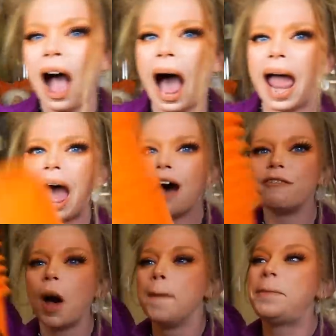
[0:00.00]
I
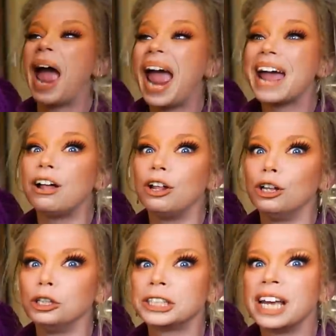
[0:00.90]
have
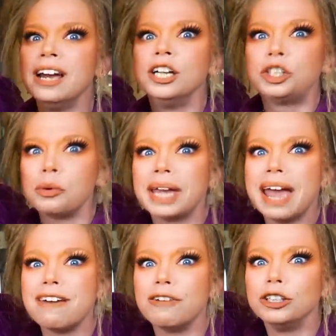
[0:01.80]
pails to
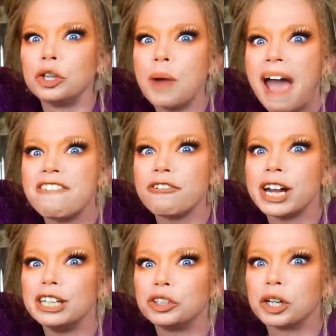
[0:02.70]
give to
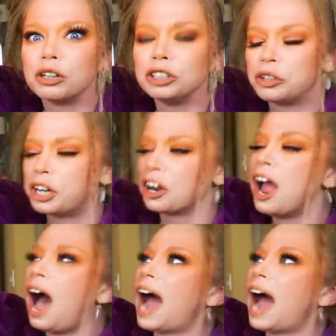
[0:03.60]
every trick-or-treater.